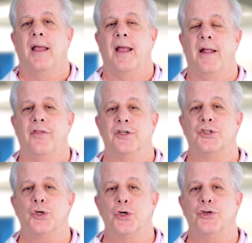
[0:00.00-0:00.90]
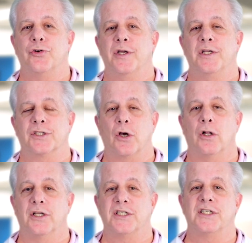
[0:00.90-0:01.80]
And the surgery is
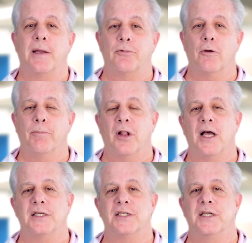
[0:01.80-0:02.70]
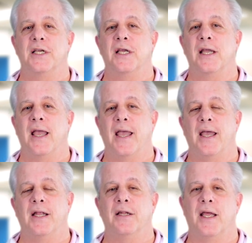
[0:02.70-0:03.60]
called a septoplasty
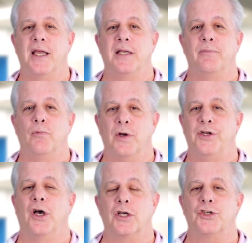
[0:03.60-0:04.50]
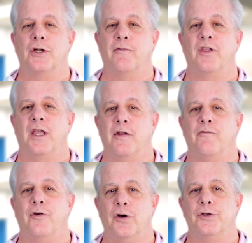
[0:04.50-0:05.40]
and a reduction of the
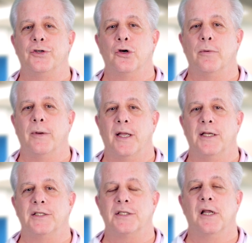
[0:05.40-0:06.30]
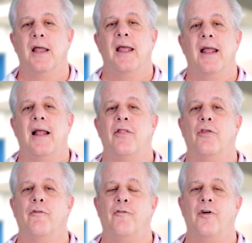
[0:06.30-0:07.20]
inferior turbinates. And
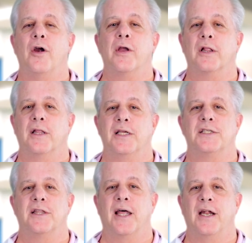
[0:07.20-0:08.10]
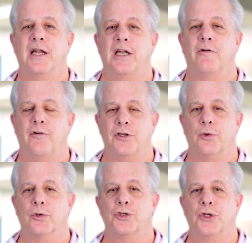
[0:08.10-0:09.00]
the very least that an
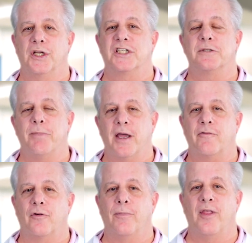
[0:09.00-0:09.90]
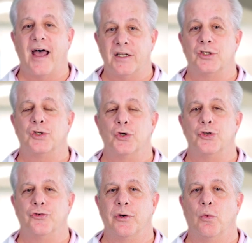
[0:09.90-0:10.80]
individual should expect from that
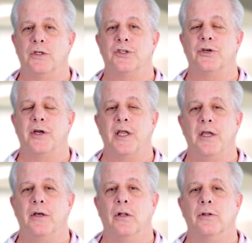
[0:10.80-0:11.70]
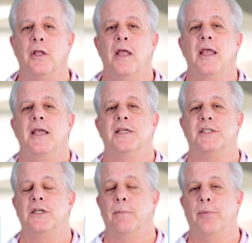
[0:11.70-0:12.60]
surgery once they're healed
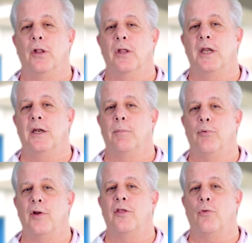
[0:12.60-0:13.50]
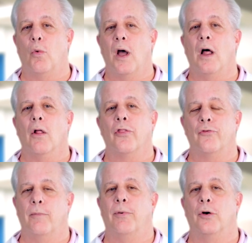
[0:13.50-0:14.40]
is the ability to breathe well
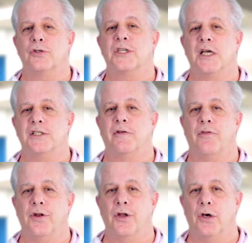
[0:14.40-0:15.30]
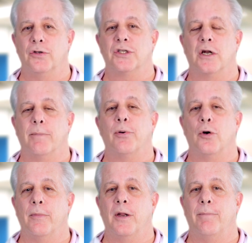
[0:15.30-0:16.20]
through both sides of the nose on a
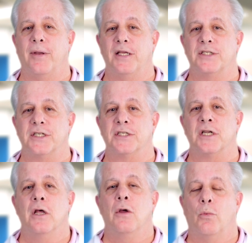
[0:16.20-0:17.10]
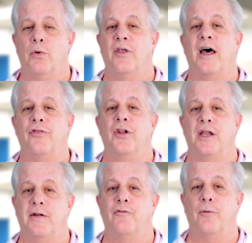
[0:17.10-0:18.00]
permanent basis without the
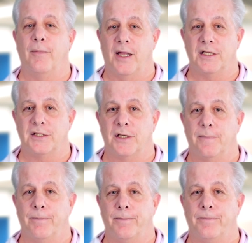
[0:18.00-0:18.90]
need for medicine.